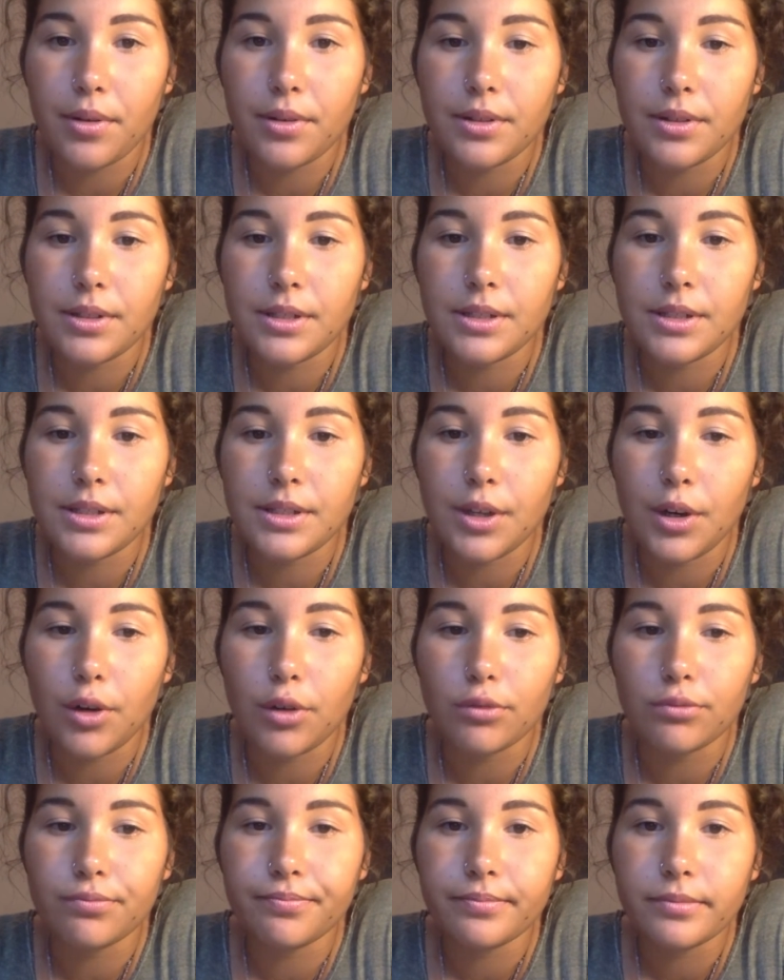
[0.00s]
So
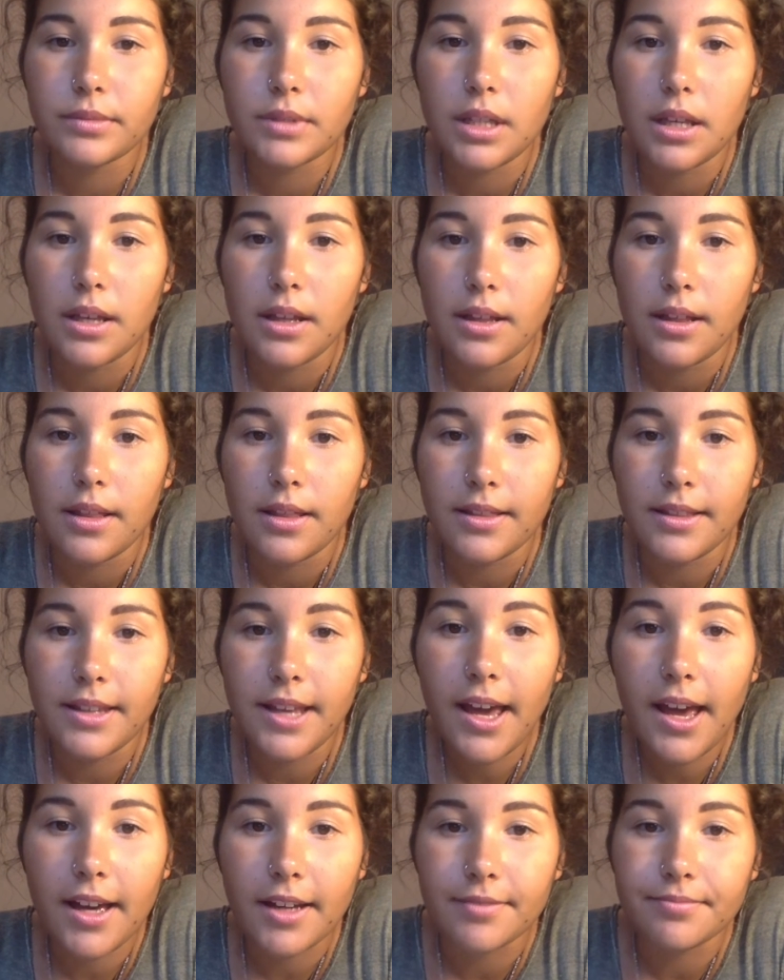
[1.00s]

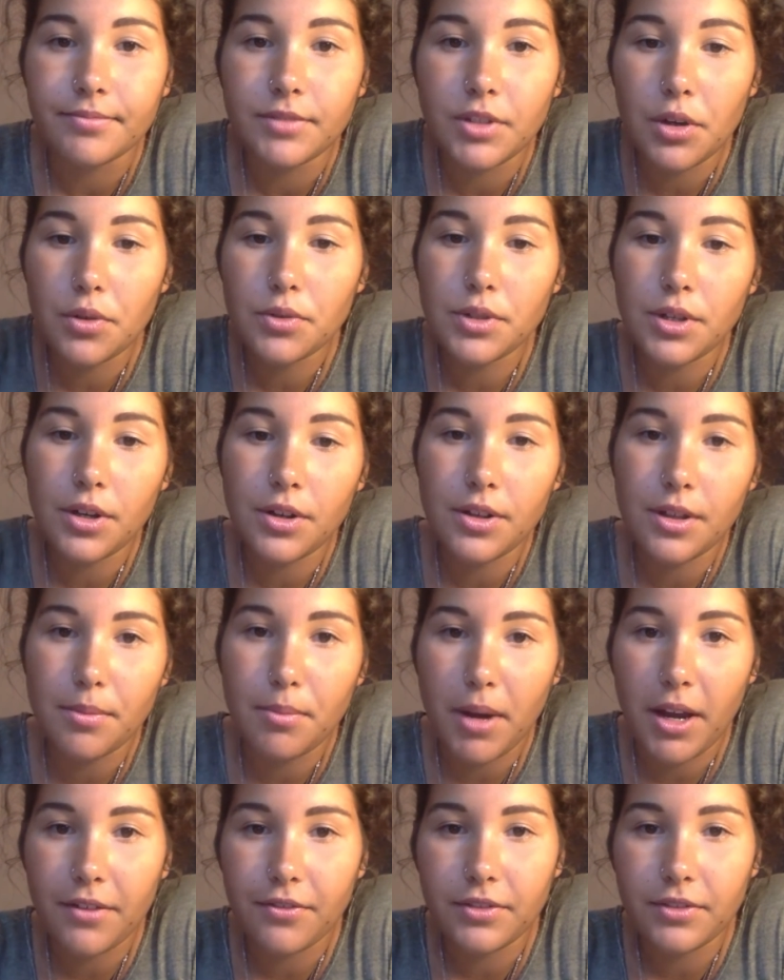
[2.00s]
yeah, those are the
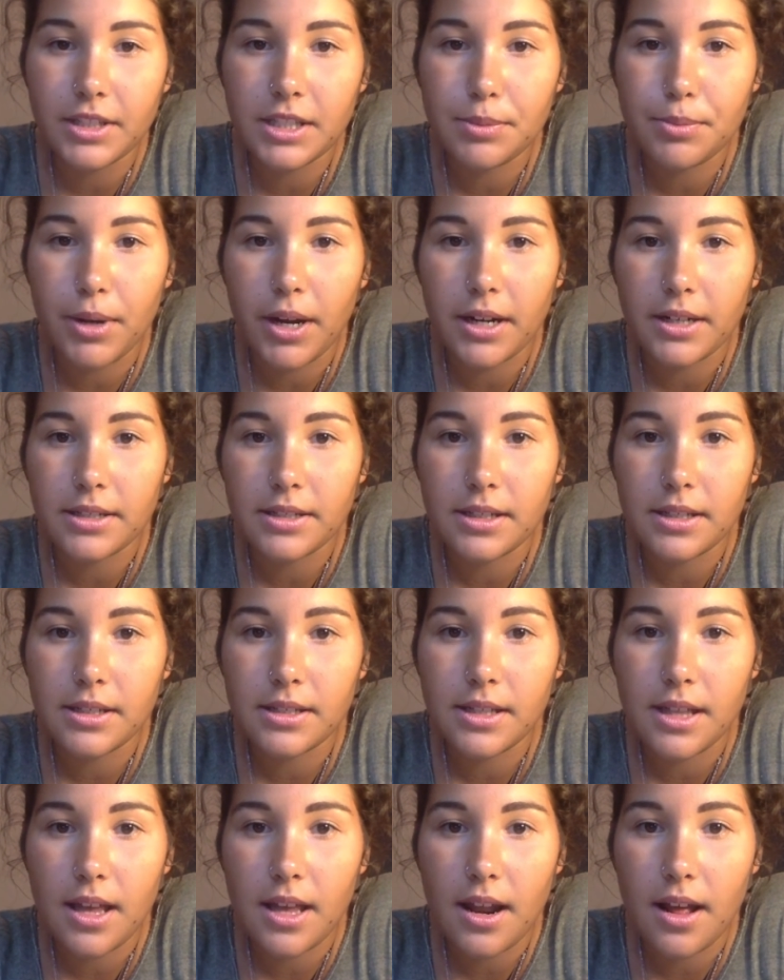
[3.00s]
mindfulness practices
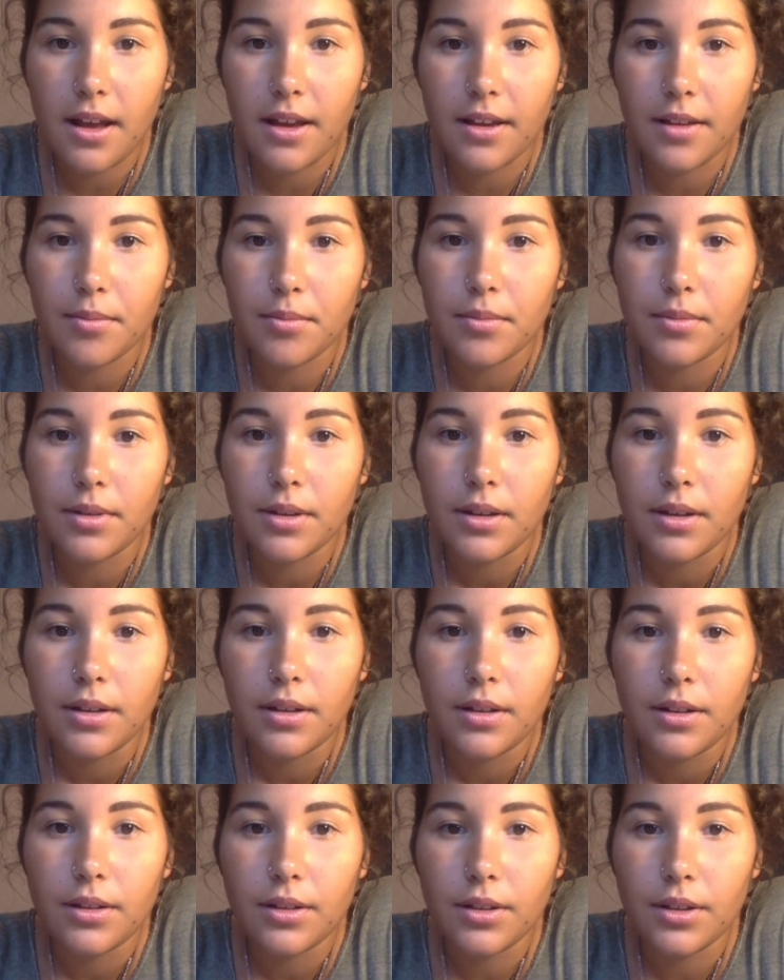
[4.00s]
that I am
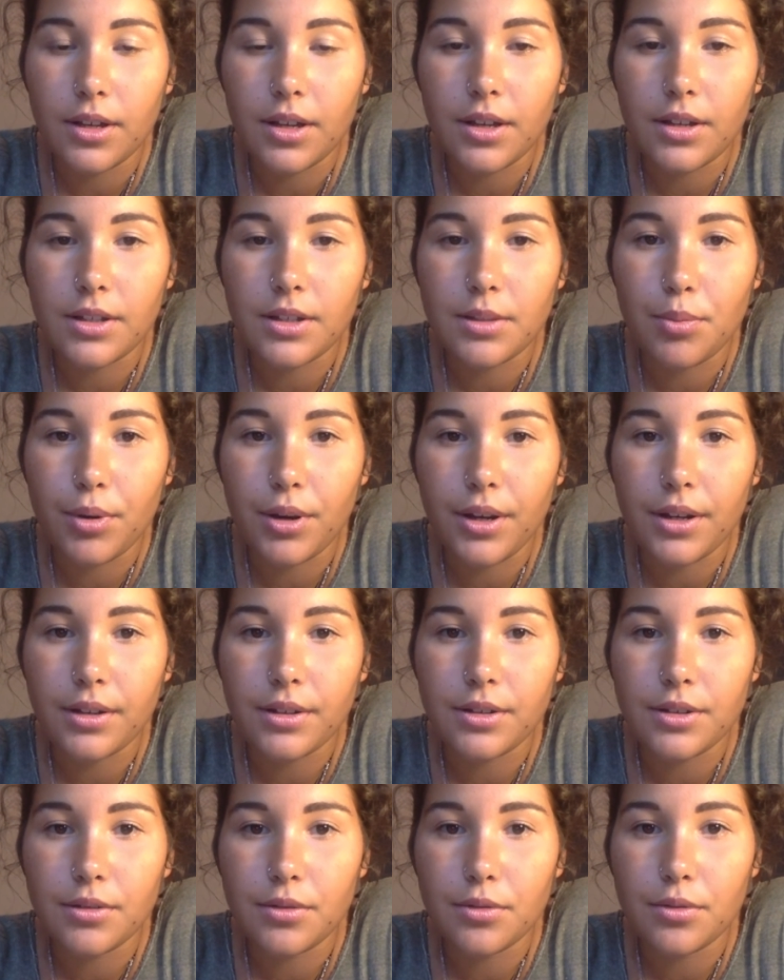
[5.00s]
looking to bring
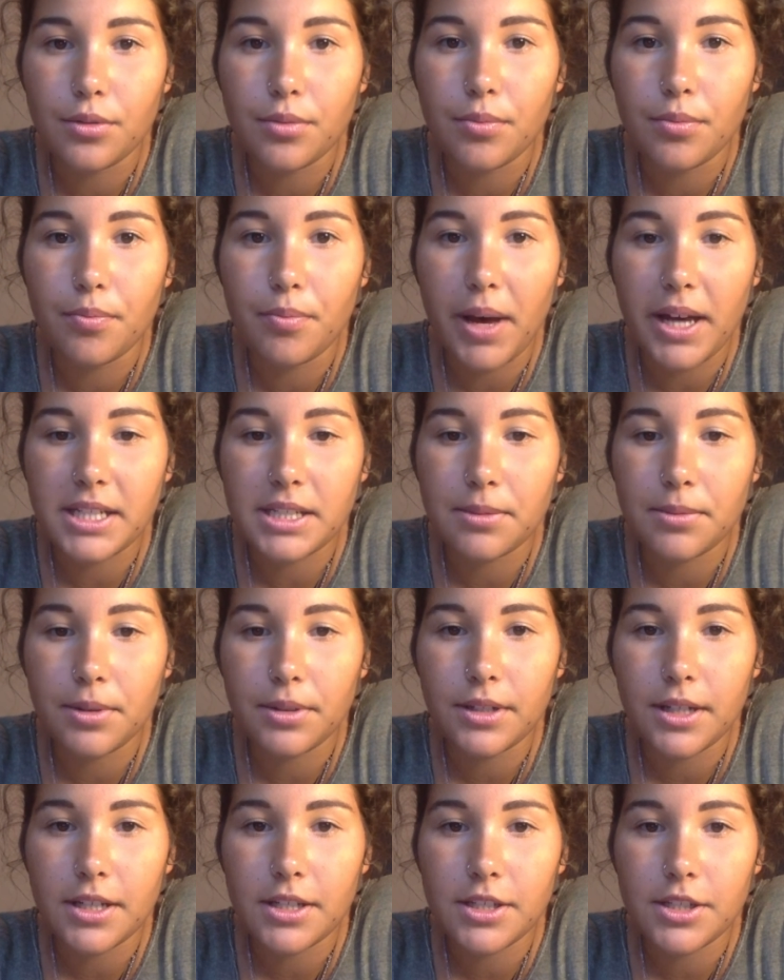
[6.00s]
to basketball
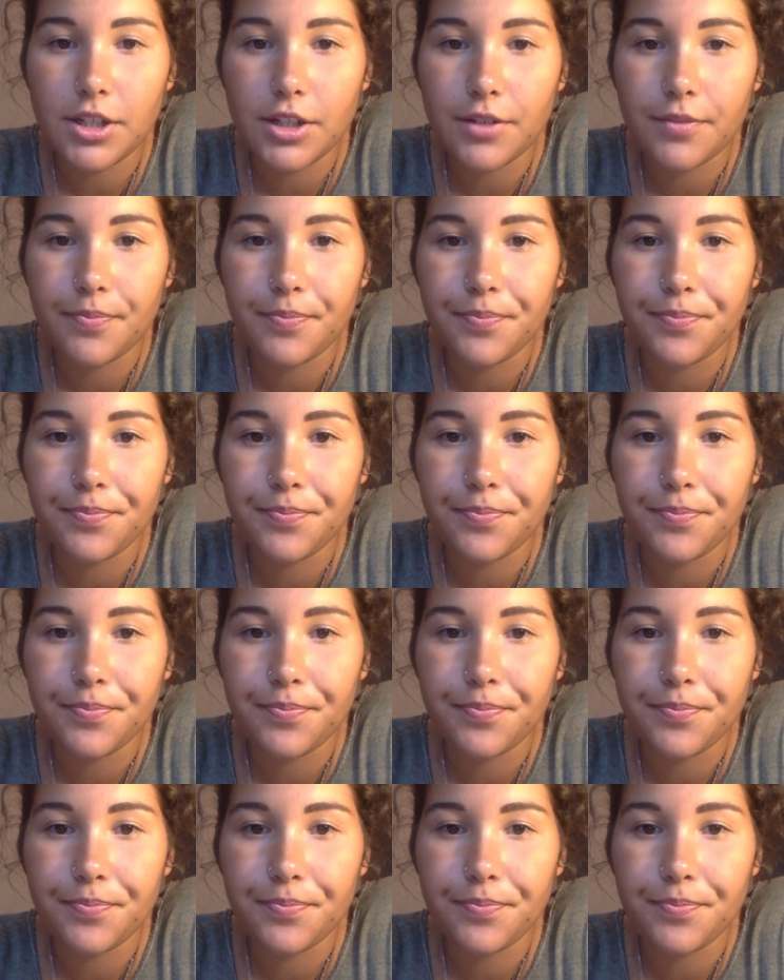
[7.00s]
next year.